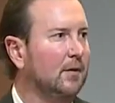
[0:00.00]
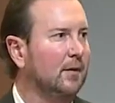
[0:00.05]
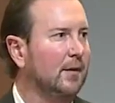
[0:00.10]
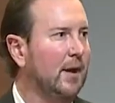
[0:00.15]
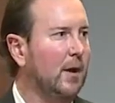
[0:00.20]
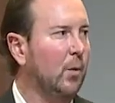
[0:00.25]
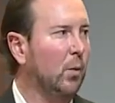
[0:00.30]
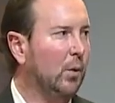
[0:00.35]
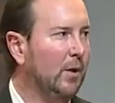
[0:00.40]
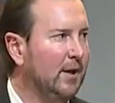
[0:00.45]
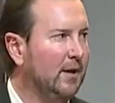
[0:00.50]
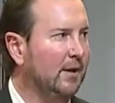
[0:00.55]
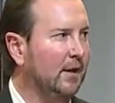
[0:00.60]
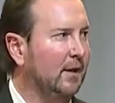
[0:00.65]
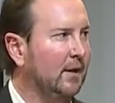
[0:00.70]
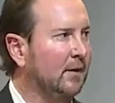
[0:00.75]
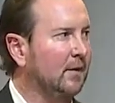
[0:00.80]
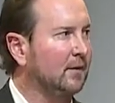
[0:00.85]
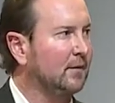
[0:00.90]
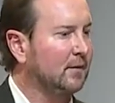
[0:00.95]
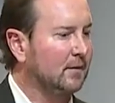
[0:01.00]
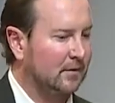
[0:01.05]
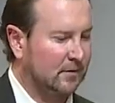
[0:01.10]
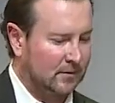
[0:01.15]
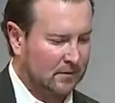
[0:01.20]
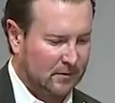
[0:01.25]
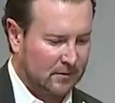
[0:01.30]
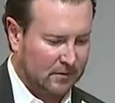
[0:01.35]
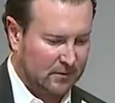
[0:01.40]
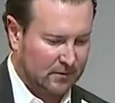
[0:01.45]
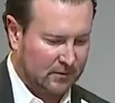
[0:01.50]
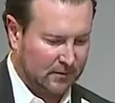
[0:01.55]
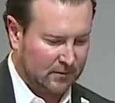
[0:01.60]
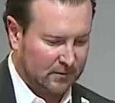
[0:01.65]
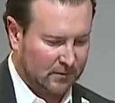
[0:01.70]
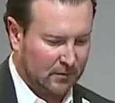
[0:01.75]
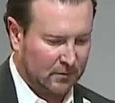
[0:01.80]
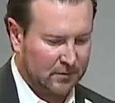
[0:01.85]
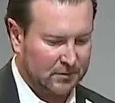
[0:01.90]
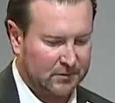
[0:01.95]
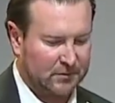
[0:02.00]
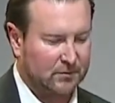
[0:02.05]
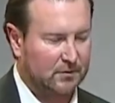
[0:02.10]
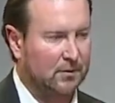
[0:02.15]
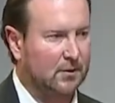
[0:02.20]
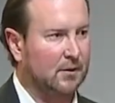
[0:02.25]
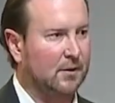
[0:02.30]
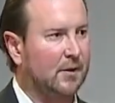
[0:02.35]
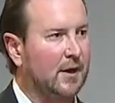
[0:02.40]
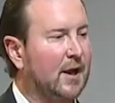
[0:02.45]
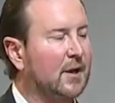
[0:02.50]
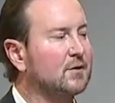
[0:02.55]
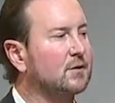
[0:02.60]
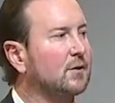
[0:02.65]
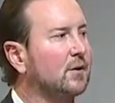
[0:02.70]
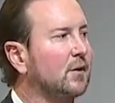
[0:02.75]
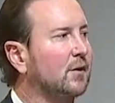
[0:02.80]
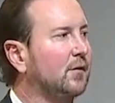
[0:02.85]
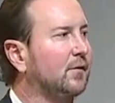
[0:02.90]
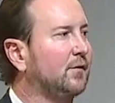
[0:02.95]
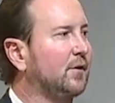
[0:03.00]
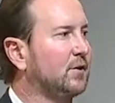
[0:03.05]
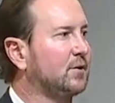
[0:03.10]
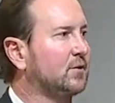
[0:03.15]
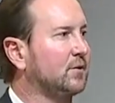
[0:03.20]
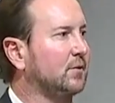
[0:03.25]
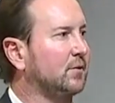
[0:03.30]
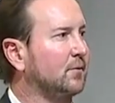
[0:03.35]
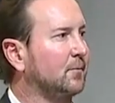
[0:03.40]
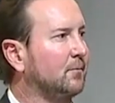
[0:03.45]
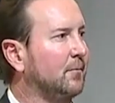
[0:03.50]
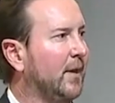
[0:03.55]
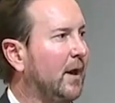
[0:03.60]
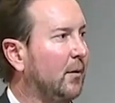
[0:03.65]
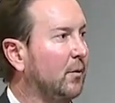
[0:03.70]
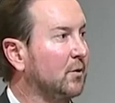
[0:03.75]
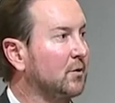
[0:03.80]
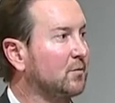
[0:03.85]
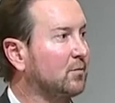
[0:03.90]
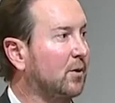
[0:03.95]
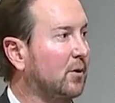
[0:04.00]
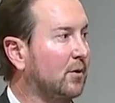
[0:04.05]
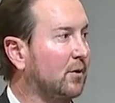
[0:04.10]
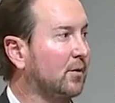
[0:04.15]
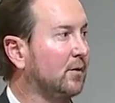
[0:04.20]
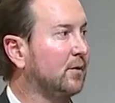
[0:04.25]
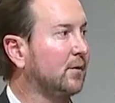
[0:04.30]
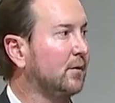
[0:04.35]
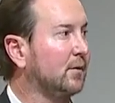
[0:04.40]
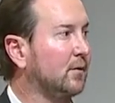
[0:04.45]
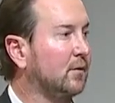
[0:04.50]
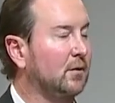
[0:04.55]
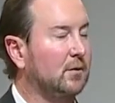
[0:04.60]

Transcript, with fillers: That weekend, there was a, a NASCAR official that was part of the,